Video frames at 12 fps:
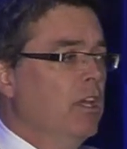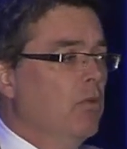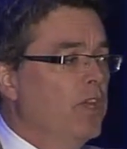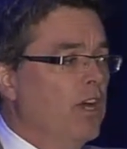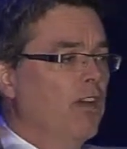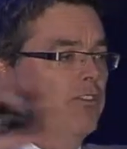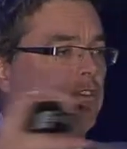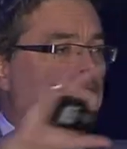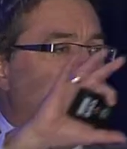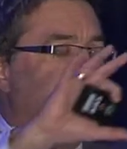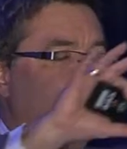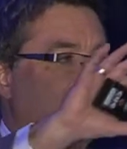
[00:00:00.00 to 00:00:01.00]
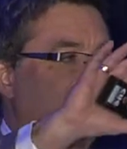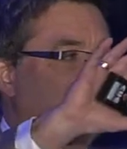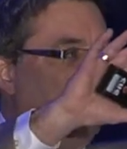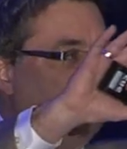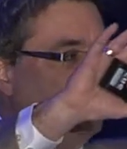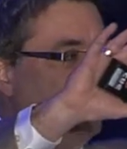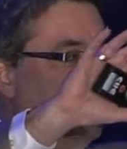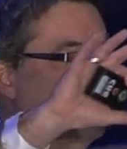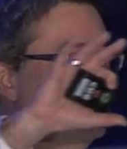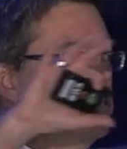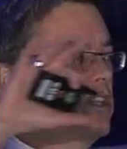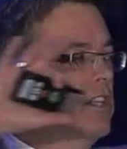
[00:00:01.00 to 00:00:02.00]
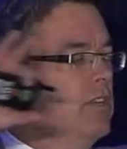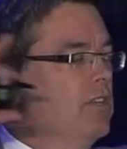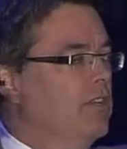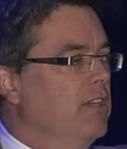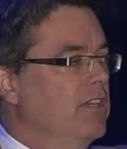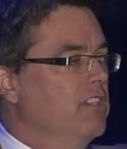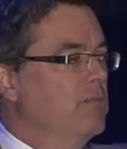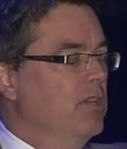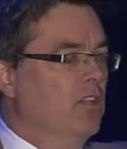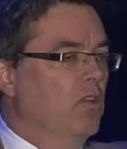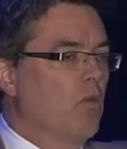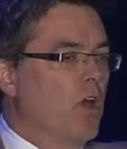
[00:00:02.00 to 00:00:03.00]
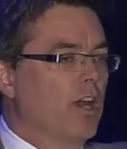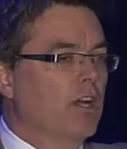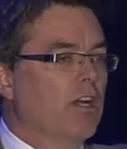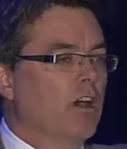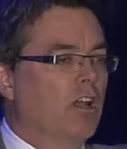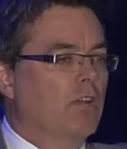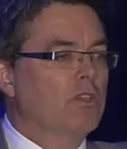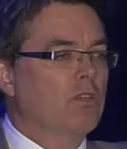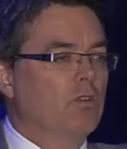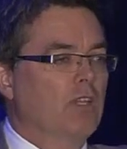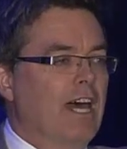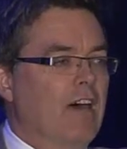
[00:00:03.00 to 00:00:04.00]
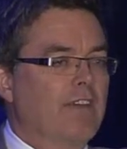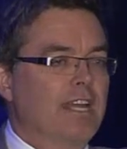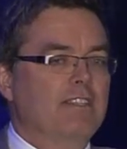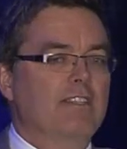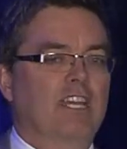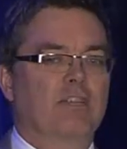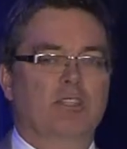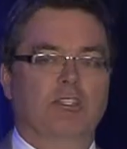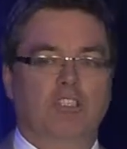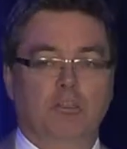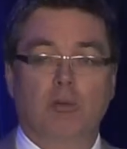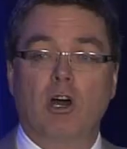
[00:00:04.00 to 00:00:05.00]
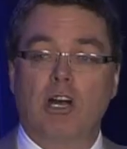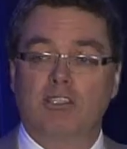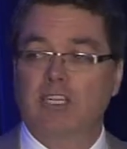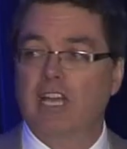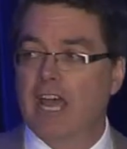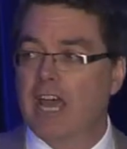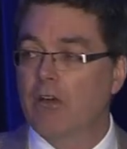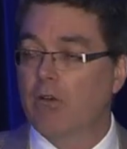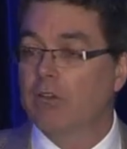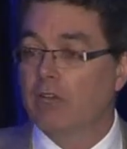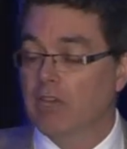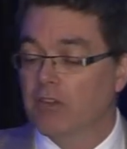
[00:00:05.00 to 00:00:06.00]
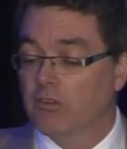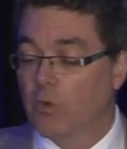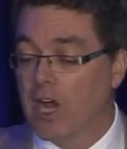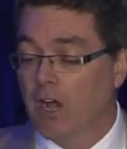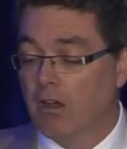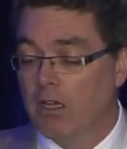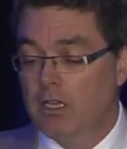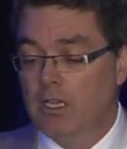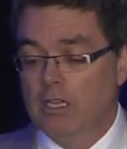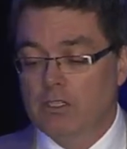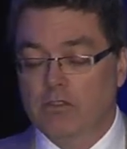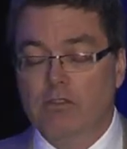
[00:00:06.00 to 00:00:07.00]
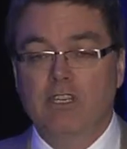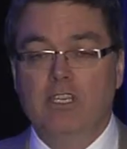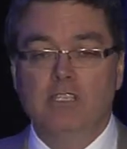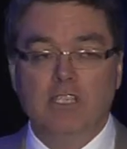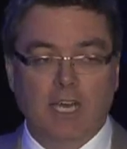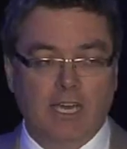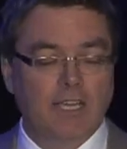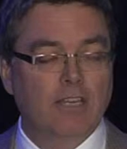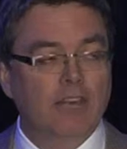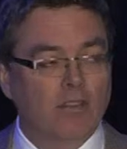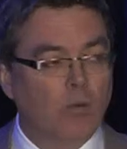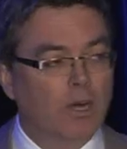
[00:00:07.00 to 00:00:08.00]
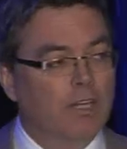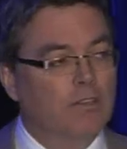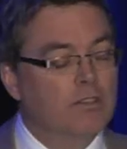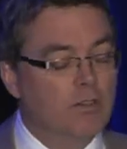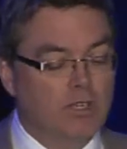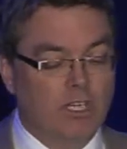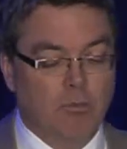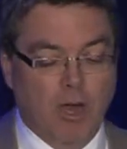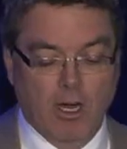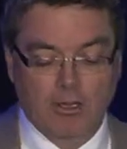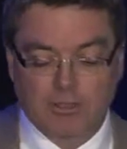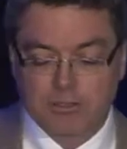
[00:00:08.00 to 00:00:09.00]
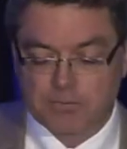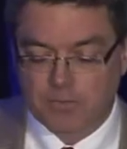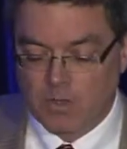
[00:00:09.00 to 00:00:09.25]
We also need to look at how much energy needs to be in the water column to allow that sediment to deposit out as well. So these tie into the 1 and 2D models.